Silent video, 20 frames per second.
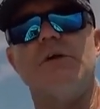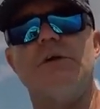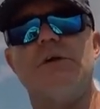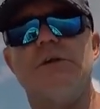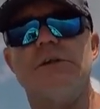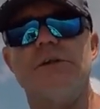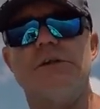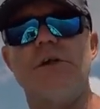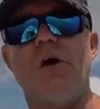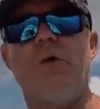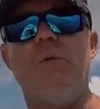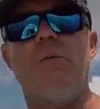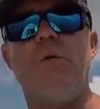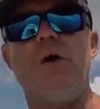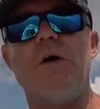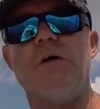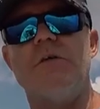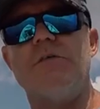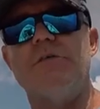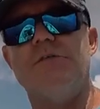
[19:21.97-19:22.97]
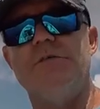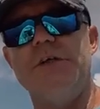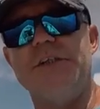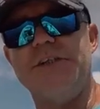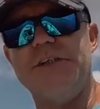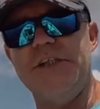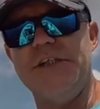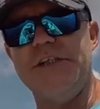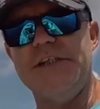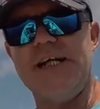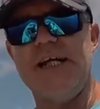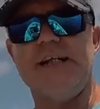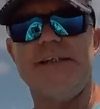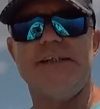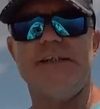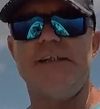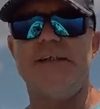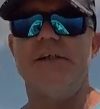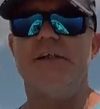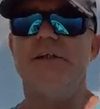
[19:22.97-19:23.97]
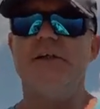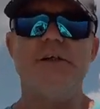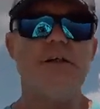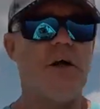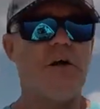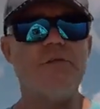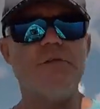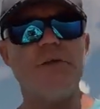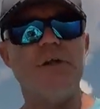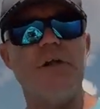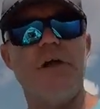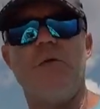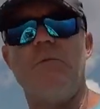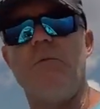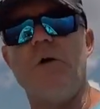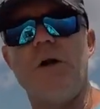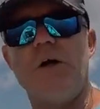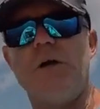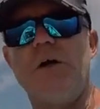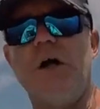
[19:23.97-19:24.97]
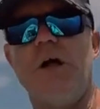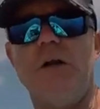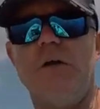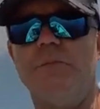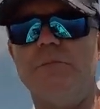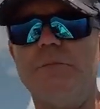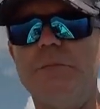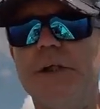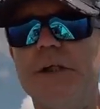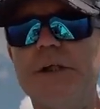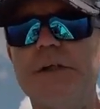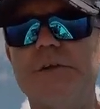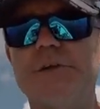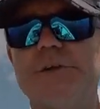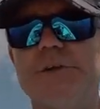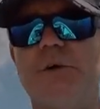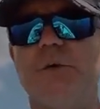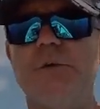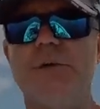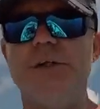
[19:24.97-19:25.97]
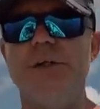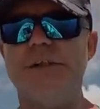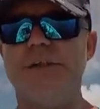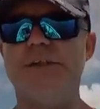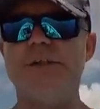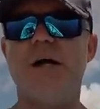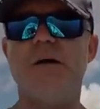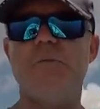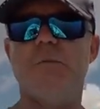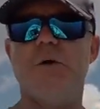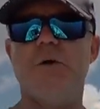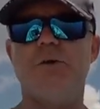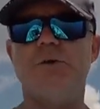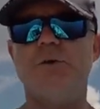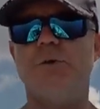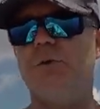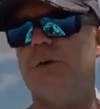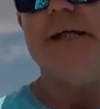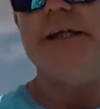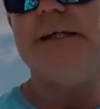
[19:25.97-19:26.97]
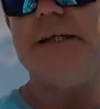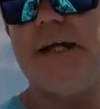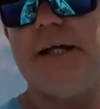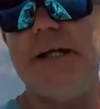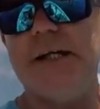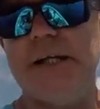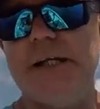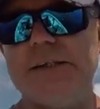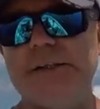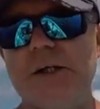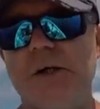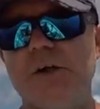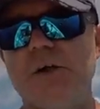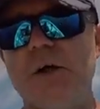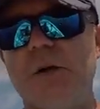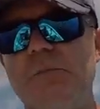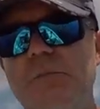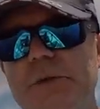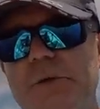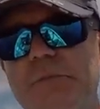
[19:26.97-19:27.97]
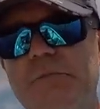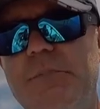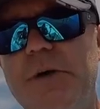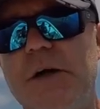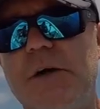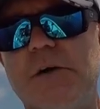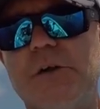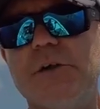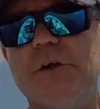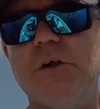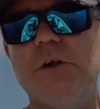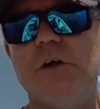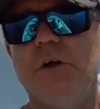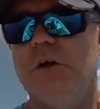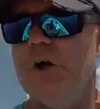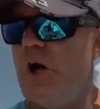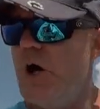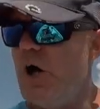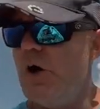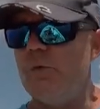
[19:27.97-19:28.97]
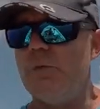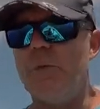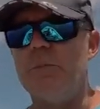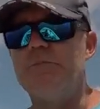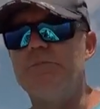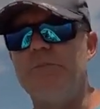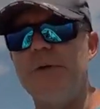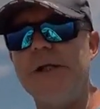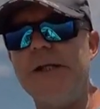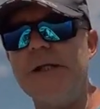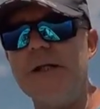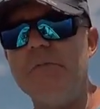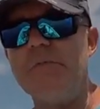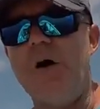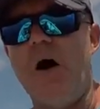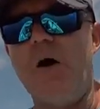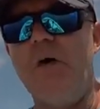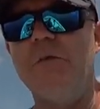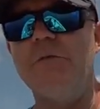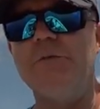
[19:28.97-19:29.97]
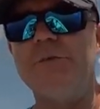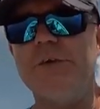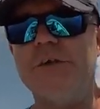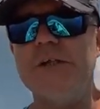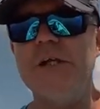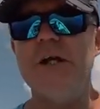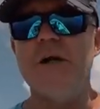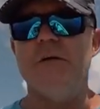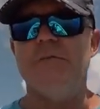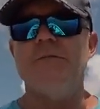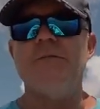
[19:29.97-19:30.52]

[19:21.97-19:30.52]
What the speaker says: saltwater fishing tactic, covering that water column, planar trolling and topwater trolling. Got a nice hookup with the barracuda. We're bringing him home for dinner.